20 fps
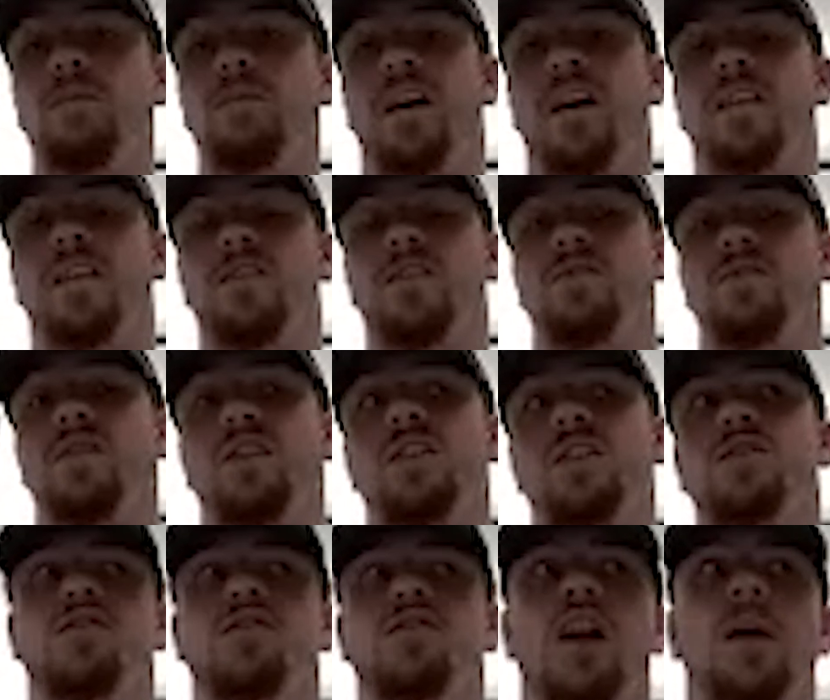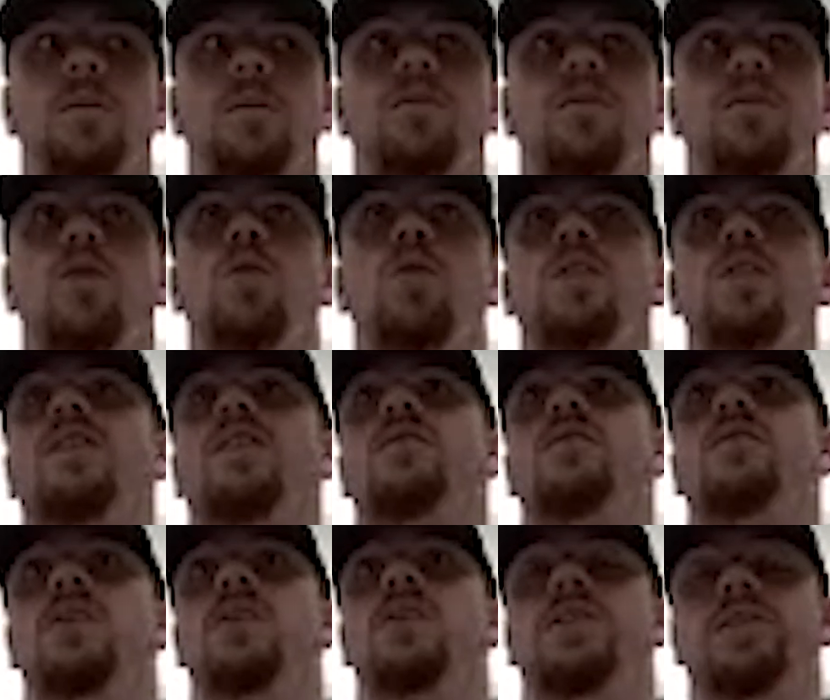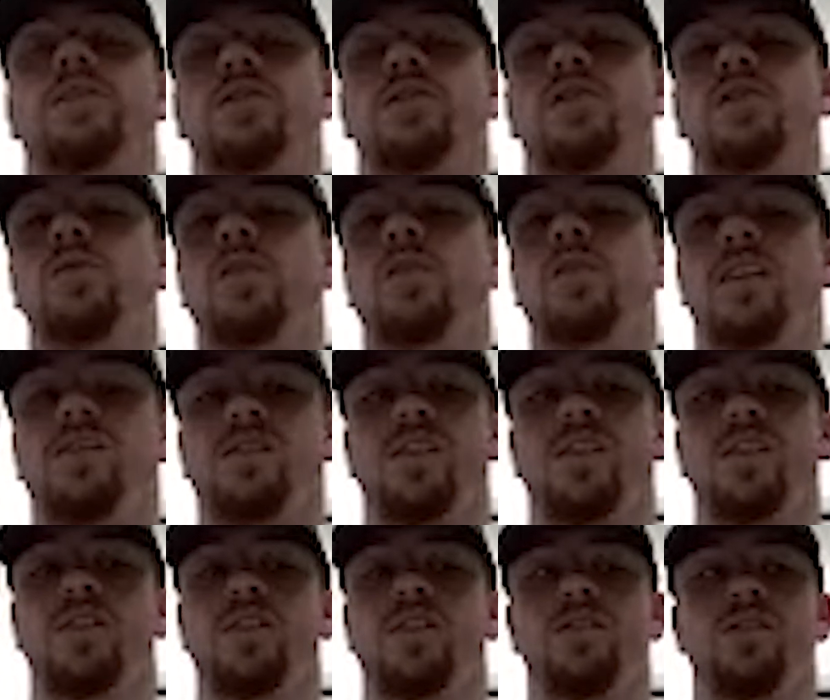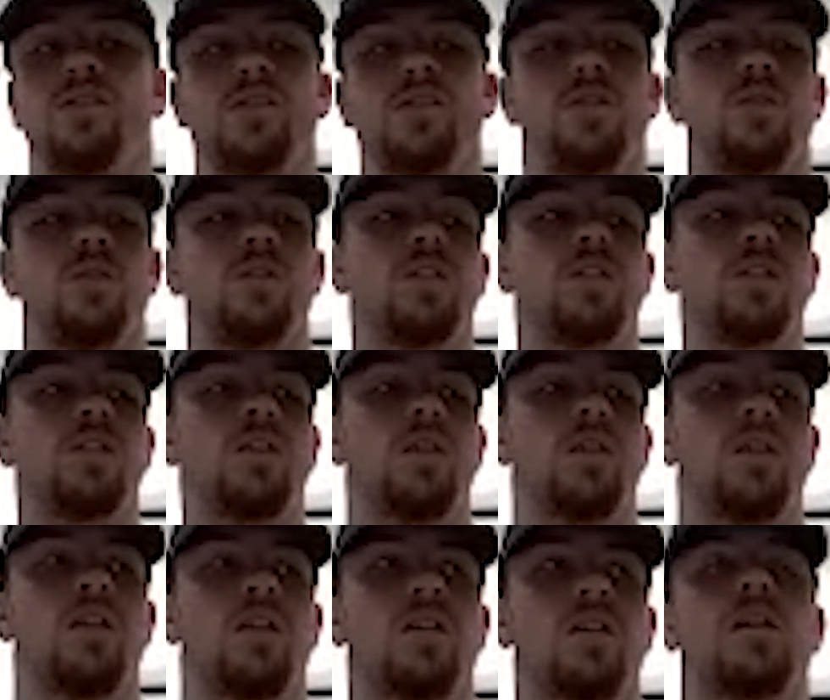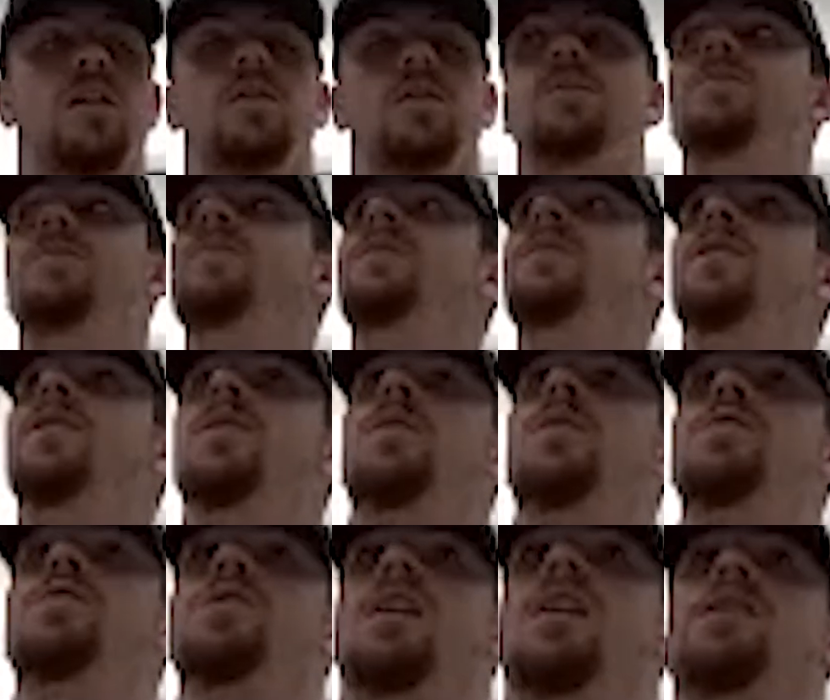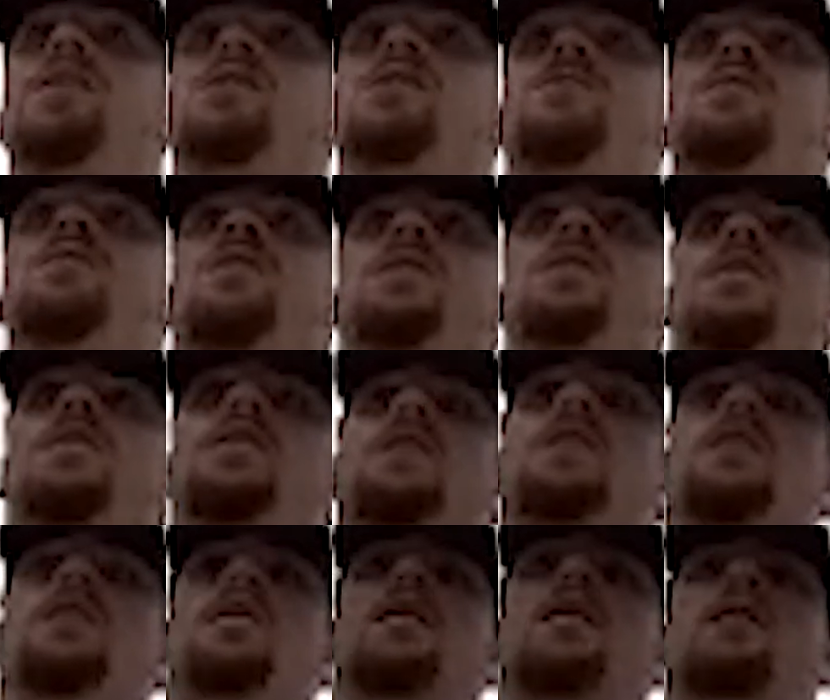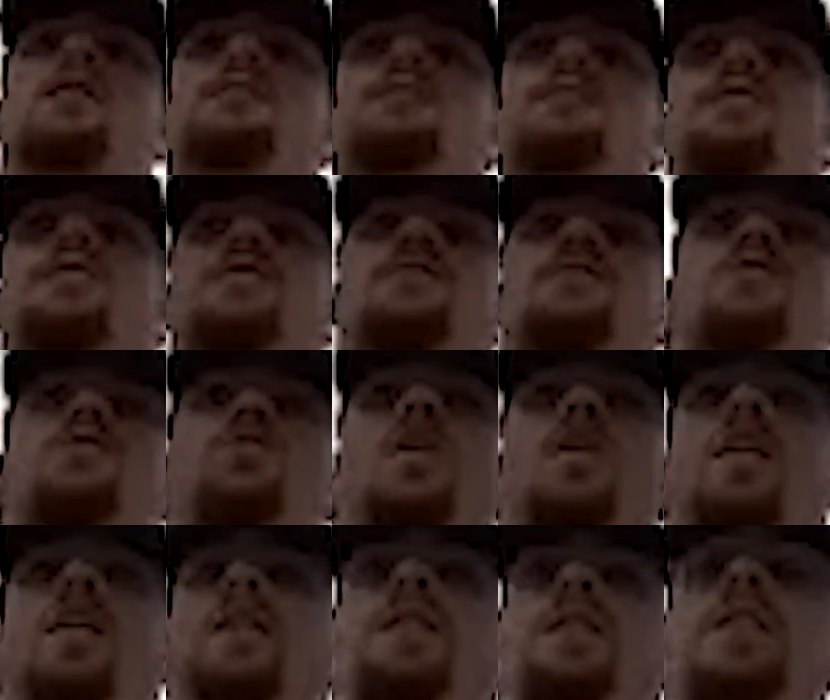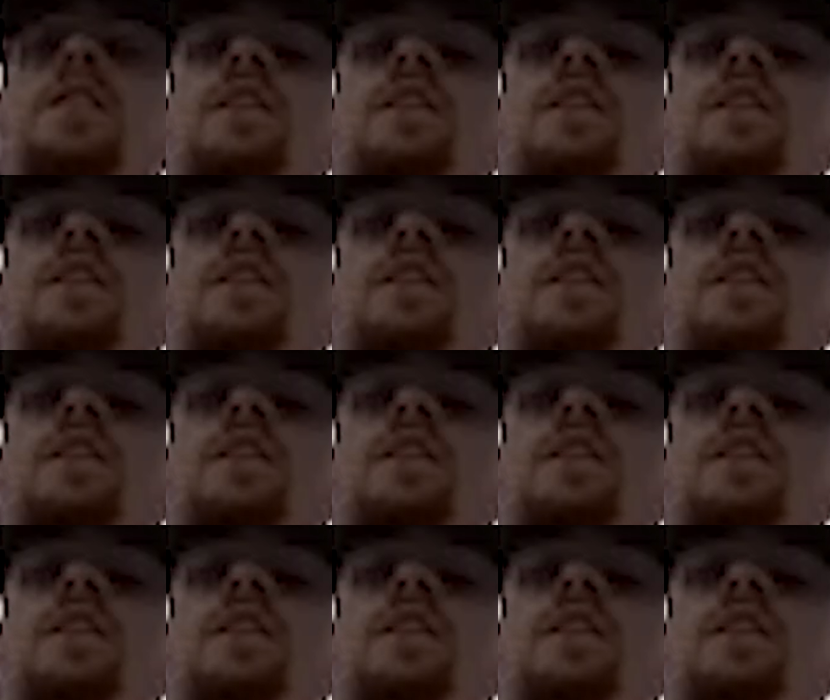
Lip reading: Pat does a very good job of holding everybody to that standard. So, those guys have grinded